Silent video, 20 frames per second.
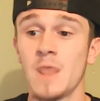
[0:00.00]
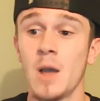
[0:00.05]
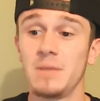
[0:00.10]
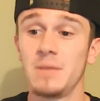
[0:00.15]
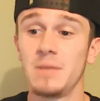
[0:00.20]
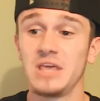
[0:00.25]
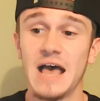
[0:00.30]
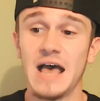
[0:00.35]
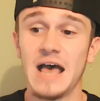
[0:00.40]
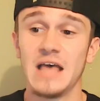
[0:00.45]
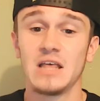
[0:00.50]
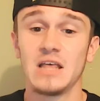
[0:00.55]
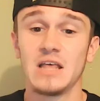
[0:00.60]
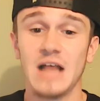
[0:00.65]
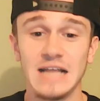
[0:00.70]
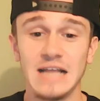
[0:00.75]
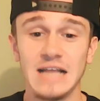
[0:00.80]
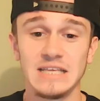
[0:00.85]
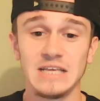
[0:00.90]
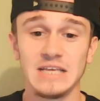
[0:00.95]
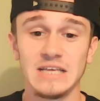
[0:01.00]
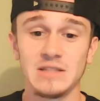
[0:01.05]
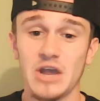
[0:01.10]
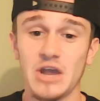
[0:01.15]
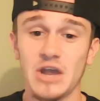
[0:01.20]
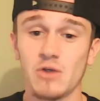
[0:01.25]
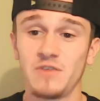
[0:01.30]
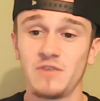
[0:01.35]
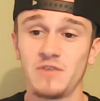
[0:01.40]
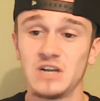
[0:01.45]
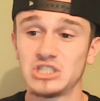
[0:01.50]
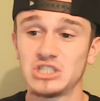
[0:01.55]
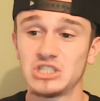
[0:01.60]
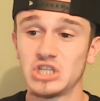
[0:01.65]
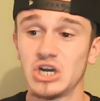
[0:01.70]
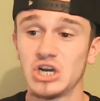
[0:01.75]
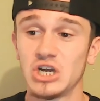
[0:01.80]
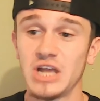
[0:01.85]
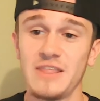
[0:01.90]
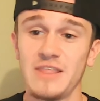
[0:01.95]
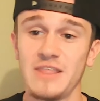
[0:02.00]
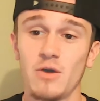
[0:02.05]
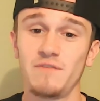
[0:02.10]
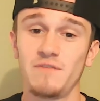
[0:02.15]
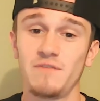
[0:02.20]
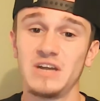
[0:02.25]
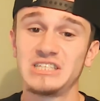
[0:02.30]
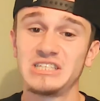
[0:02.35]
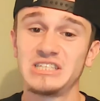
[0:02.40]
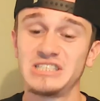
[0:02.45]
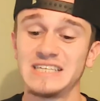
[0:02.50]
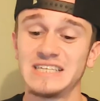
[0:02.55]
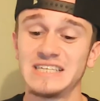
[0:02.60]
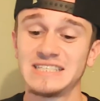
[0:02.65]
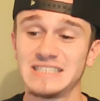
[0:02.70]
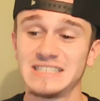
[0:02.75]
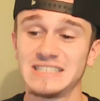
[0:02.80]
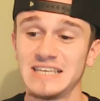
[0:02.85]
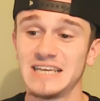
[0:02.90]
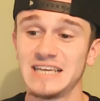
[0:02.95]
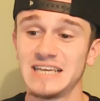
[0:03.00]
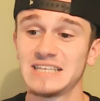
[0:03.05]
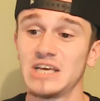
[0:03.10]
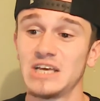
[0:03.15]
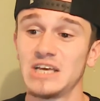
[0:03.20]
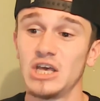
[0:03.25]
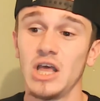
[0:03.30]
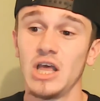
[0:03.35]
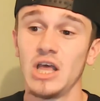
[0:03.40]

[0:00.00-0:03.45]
But yeah, I think they will finish 3rd, and they will finish 6-6,